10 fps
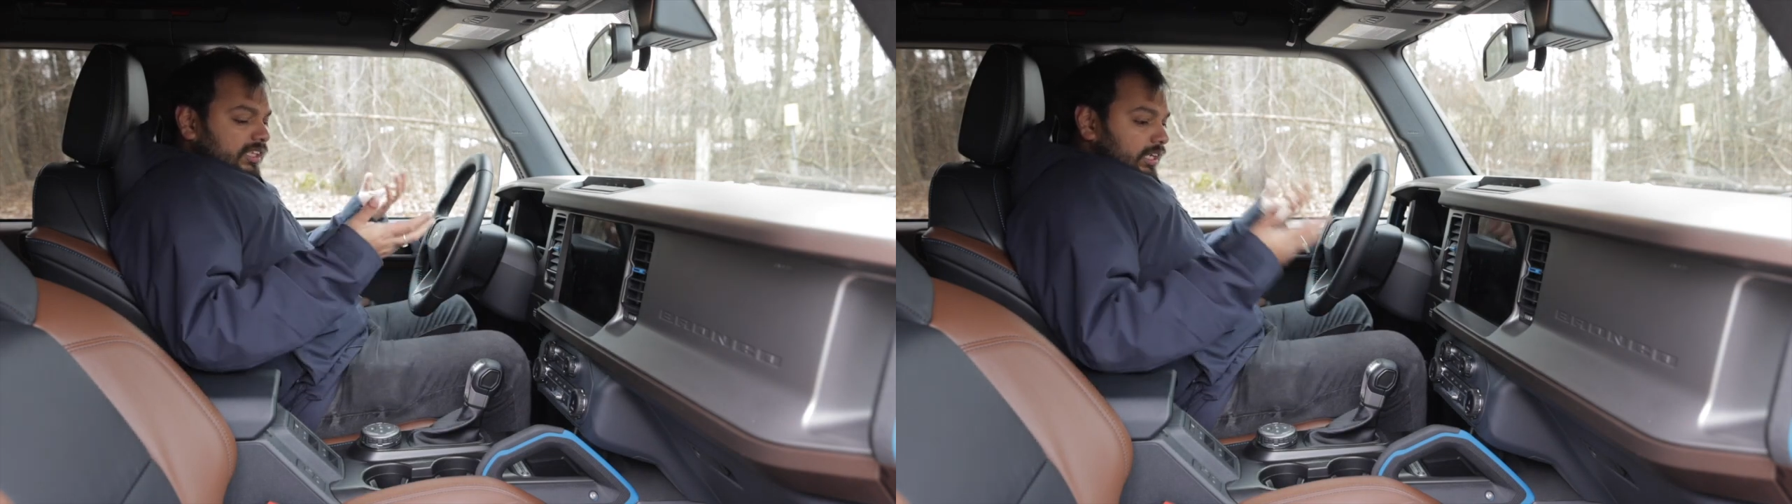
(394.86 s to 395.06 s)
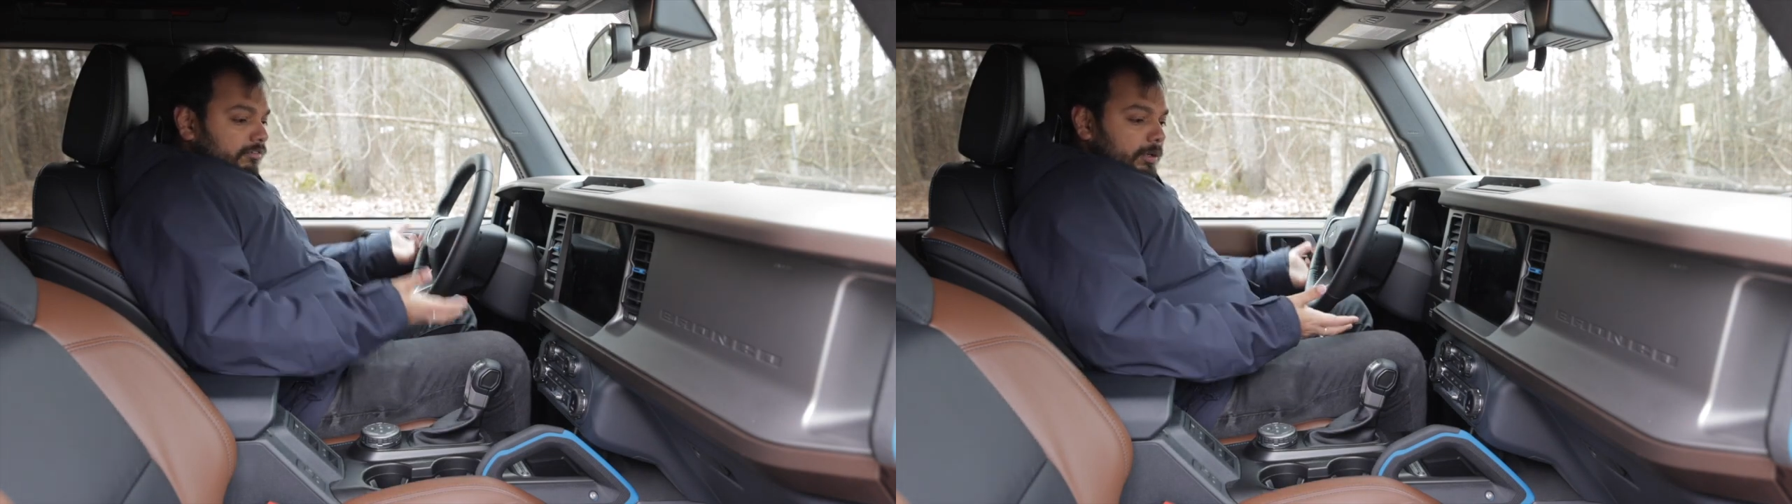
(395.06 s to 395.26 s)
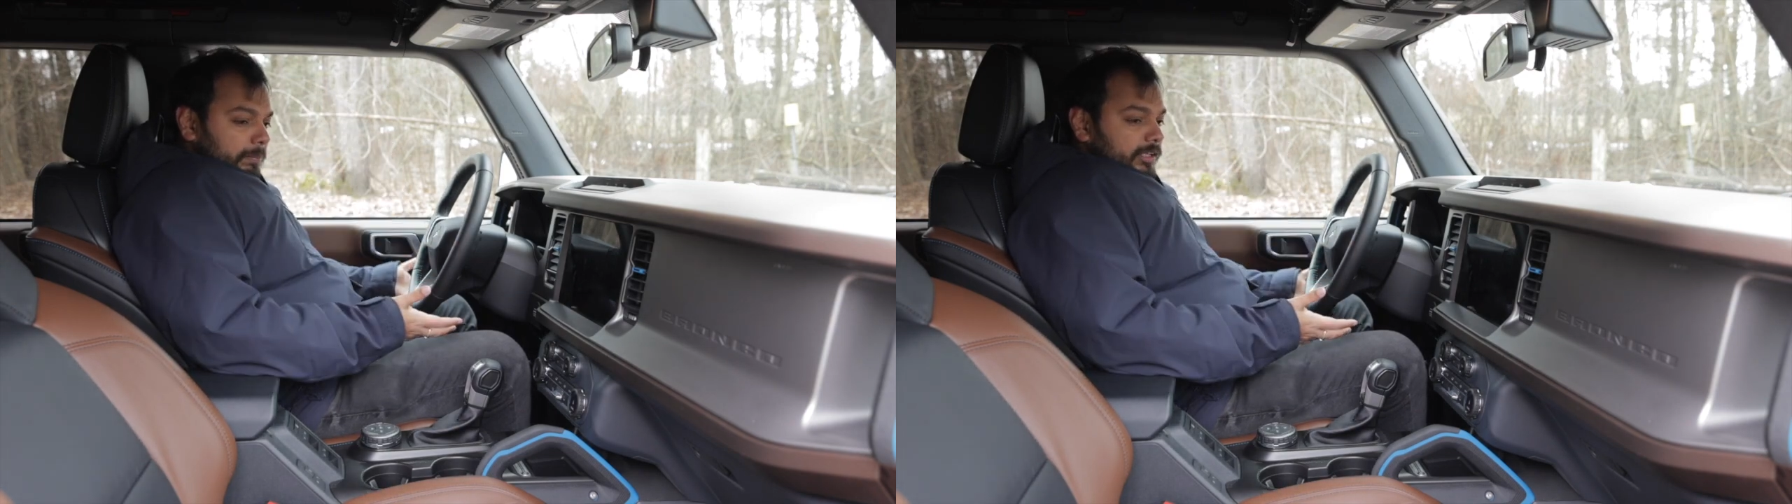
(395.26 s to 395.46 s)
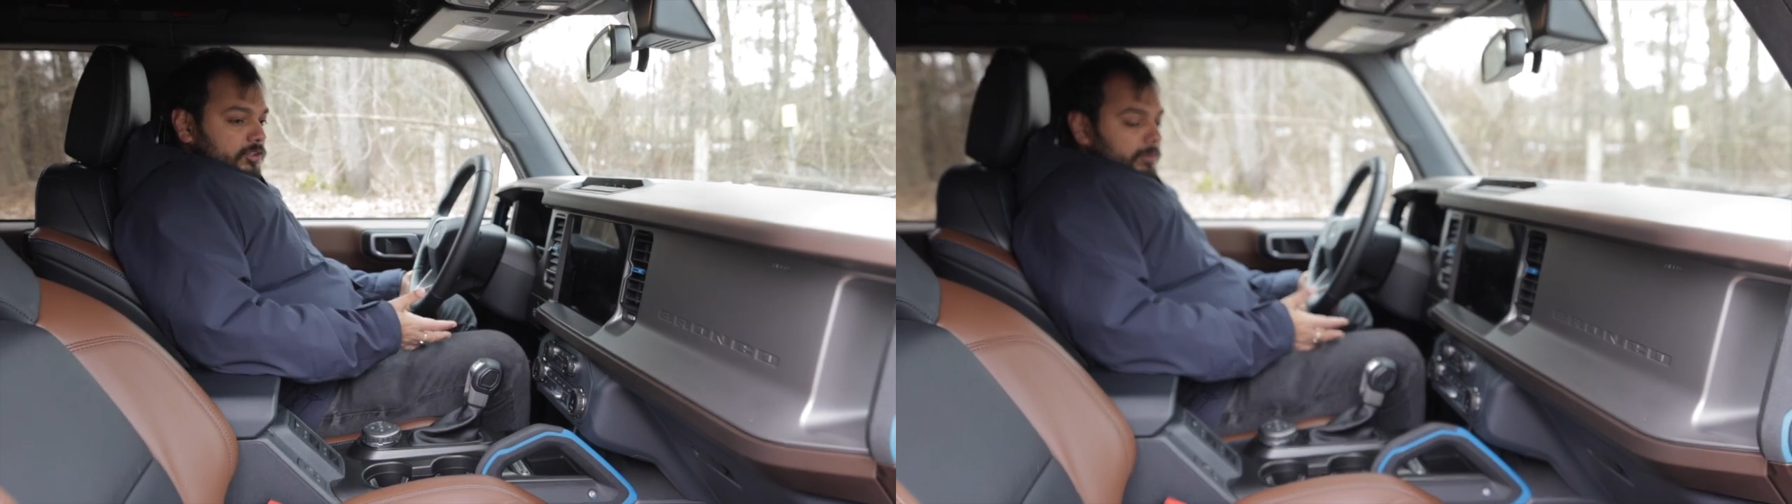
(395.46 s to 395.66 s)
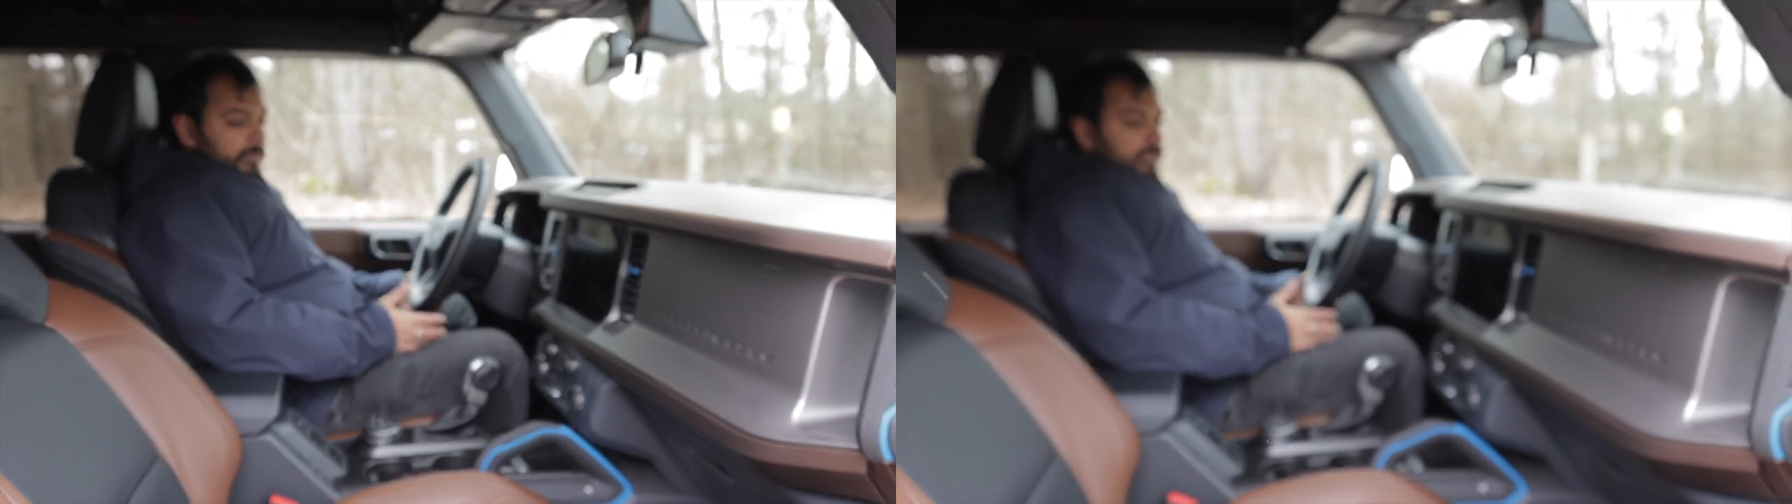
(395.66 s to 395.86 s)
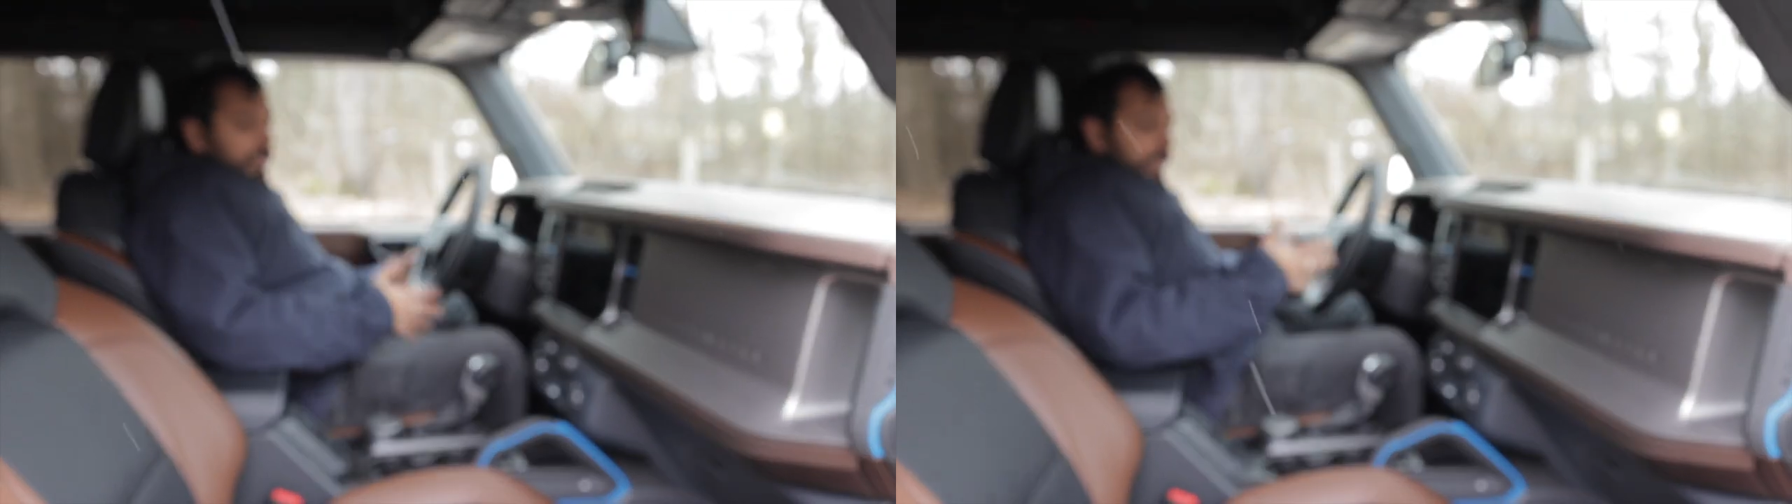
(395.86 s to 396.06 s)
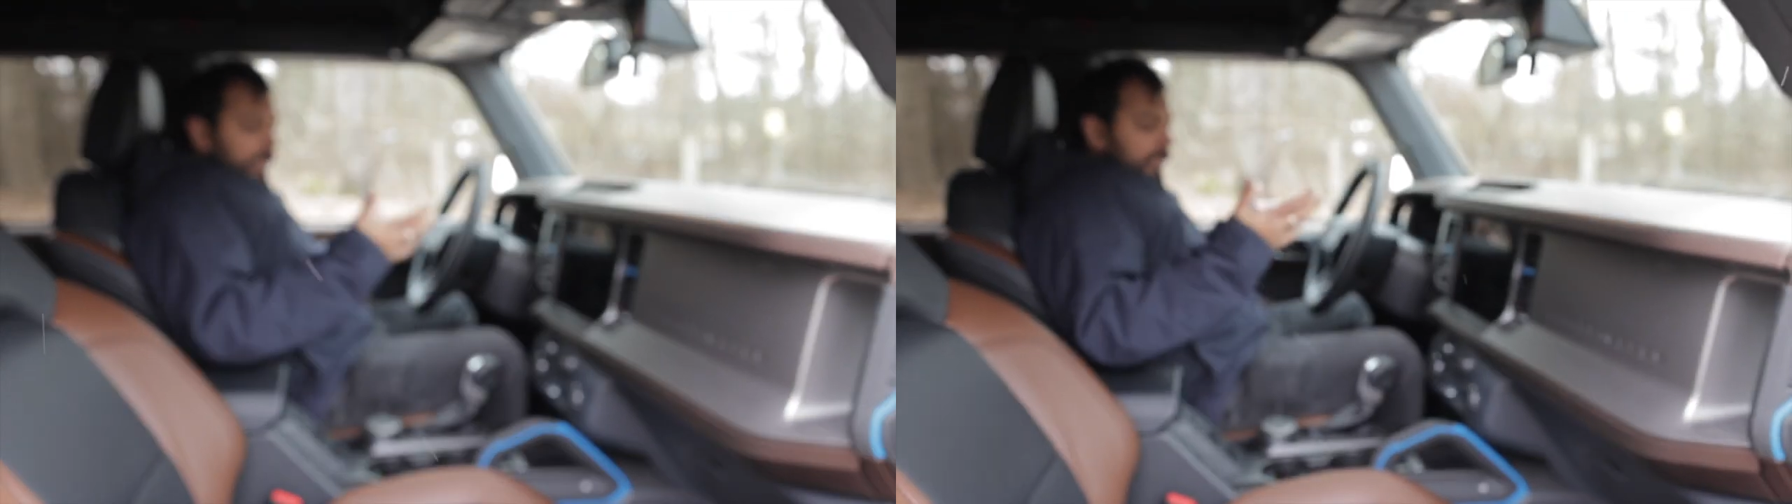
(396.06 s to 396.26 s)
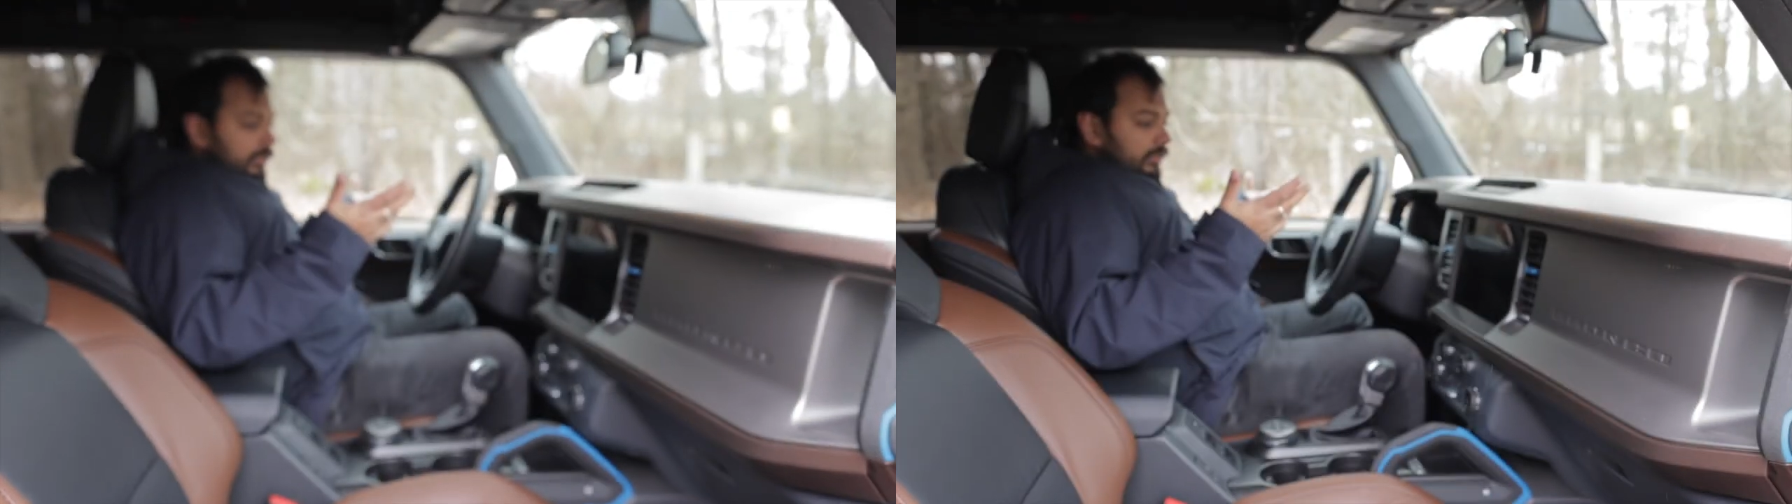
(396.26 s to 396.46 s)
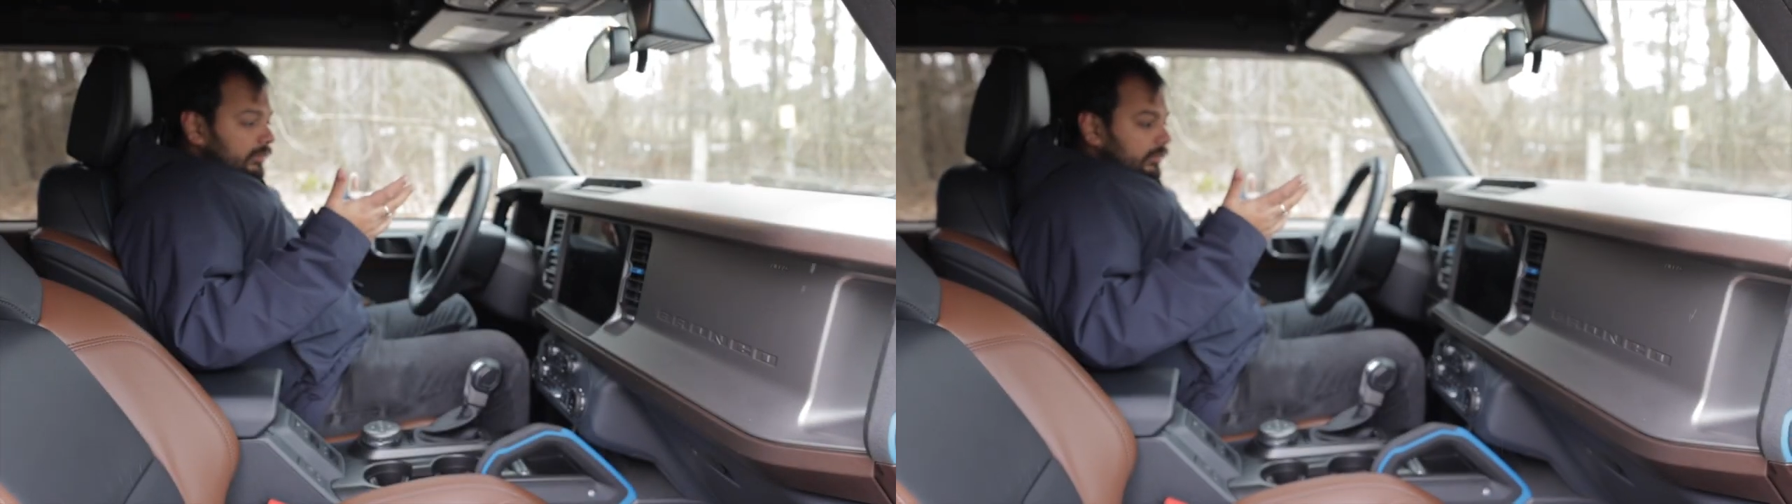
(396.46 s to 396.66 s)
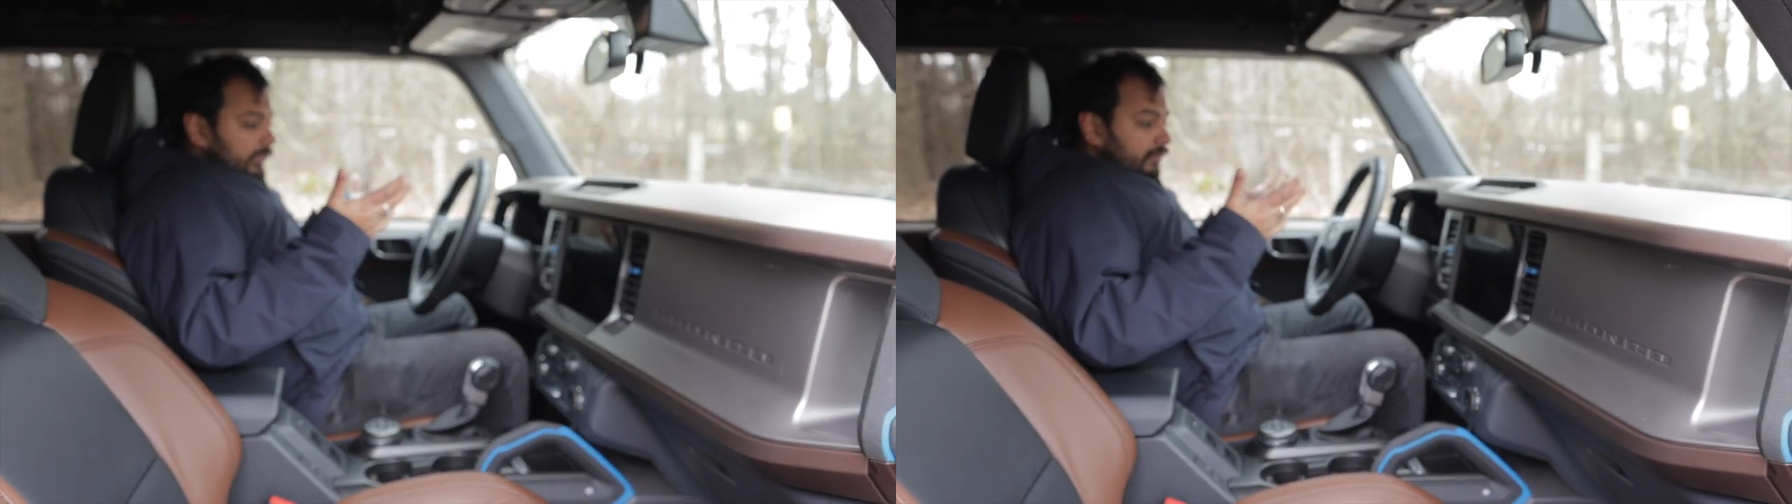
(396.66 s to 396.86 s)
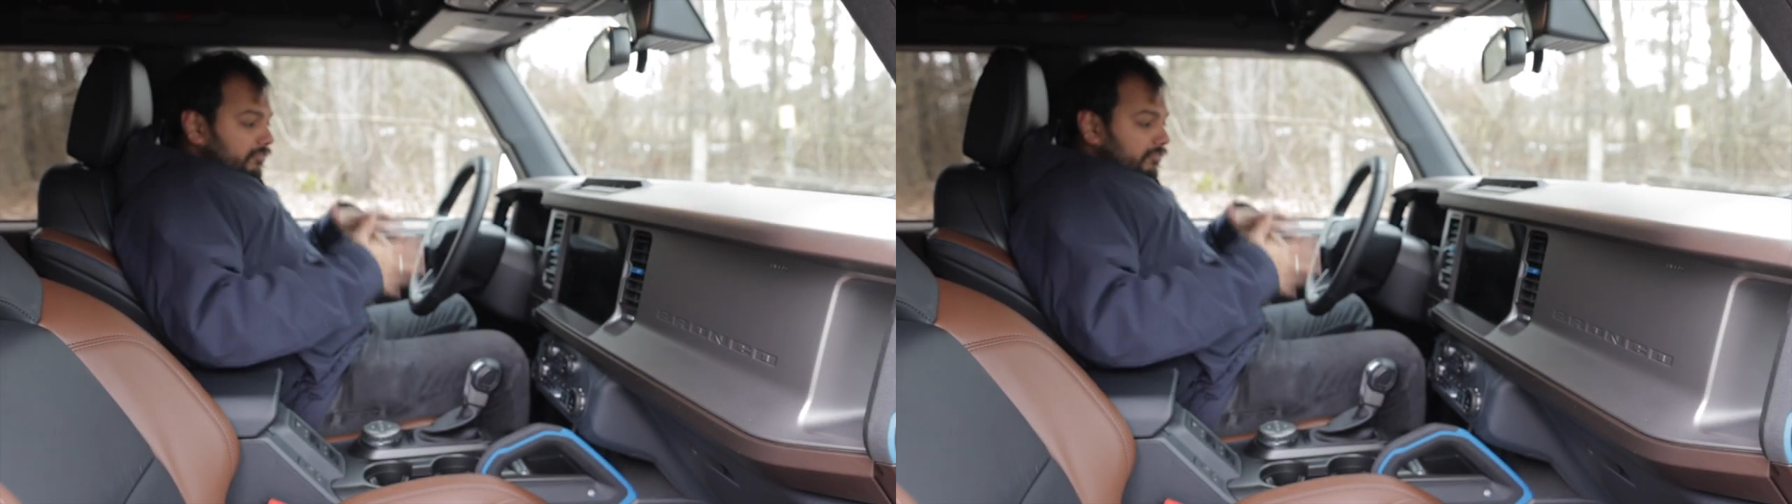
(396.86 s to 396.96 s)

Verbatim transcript: it's a lovely place to be and